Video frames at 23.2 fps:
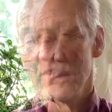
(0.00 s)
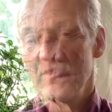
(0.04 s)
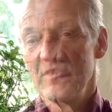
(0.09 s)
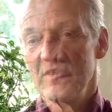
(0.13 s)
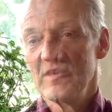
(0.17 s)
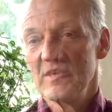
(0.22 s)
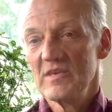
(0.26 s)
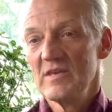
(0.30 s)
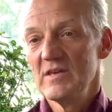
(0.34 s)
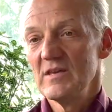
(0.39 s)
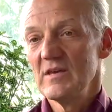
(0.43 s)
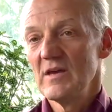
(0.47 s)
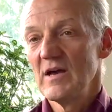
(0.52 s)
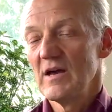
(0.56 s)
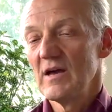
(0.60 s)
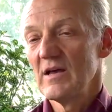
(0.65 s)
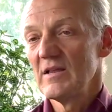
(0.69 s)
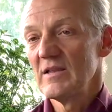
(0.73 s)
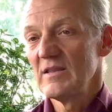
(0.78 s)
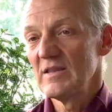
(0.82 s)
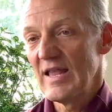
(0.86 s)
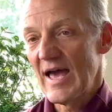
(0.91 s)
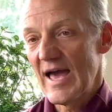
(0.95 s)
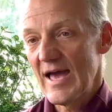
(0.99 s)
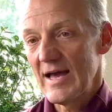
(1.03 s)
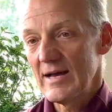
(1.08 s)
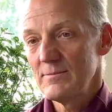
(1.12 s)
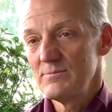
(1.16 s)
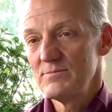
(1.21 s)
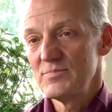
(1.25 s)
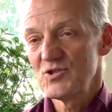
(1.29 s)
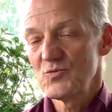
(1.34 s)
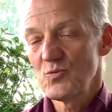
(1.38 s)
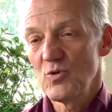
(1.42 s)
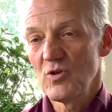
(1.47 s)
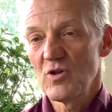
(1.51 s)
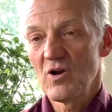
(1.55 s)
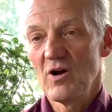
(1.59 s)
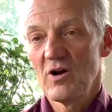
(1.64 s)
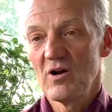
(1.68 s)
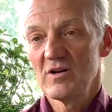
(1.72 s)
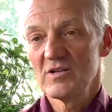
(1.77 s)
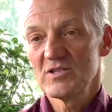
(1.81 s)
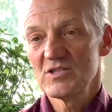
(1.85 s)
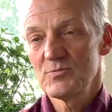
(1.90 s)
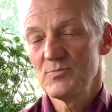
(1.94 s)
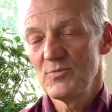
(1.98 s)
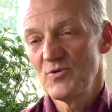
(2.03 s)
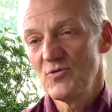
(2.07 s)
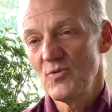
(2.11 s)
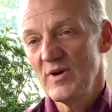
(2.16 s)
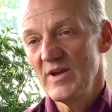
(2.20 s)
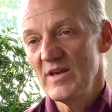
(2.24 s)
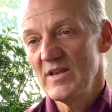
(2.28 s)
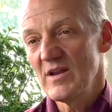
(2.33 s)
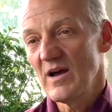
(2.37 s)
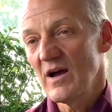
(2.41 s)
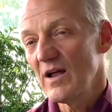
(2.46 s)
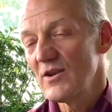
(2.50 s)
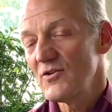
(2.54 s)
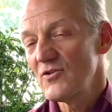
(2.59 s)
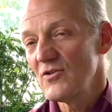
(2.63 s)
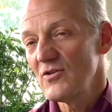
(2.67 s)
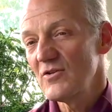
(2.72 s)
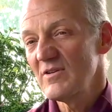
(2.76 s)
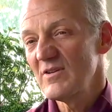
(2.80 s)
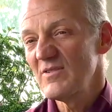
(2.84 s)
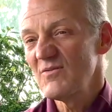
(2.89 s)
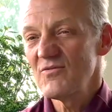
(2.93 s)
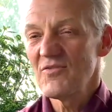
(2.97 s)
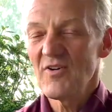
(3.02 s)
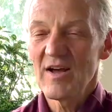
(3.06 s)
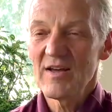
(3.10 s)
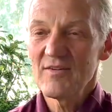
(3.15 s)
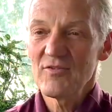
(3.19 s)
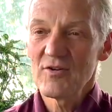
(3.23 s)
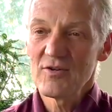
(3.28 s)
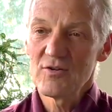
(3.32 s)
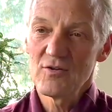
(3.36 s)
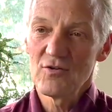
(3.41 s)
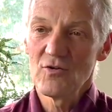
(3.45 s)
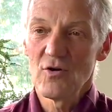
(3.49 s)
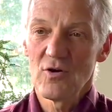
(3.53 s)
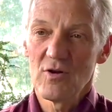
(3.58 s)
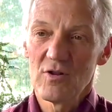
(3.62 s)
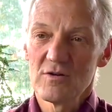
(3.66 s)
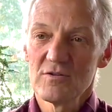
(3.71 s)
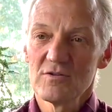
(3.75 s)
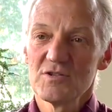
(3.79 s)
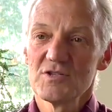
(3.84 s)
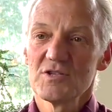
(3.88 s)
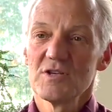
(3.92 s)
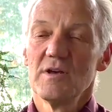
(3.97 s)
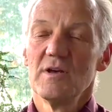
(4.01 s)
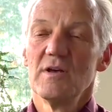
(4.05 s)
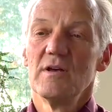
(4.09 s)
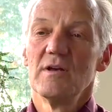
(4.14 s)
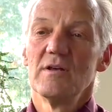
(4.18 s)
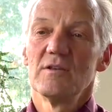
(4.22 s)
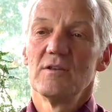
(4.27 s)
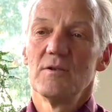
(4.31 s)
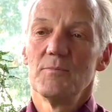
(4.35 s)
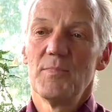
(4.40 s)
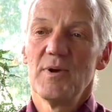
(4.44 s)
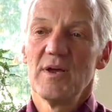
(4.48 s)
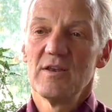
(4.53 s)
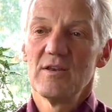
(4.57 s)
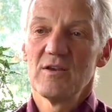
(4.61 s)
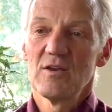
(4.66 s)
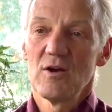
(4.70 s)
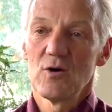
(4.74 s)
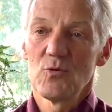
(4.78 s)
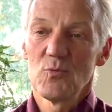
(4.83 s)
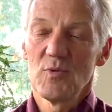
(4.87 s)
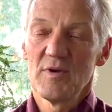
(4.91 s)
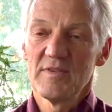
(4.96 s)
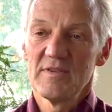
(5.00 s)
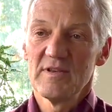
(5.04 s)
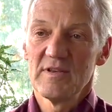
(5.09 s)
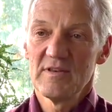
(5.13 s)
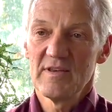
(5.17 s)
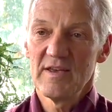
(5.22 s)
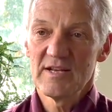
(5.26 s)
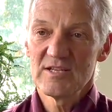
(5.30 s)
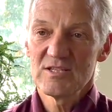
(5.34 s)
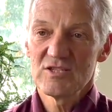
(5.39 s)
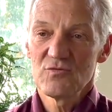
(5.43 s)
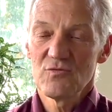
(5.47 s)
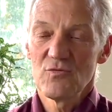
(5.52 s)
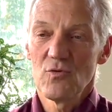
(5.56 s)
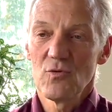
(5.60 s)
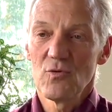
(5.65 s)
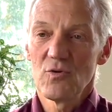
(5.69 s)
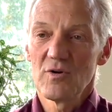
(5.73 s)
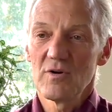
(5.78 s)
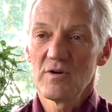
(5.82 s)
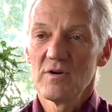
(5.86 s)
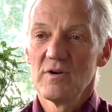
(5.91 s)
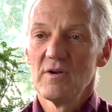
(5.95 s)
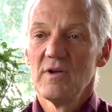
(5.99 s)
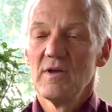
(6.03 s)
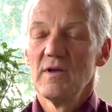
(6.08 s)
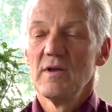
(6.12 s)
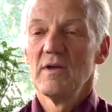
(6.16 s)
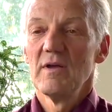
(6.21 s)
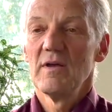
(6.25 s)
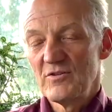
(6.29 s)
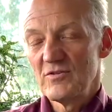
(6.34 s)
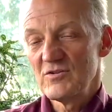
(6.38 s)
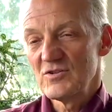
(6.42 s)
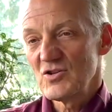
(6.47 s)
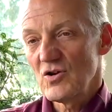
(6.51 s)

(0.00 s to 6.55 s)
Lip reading: The labs will cost between $100 and $500 depending on what they test for. There's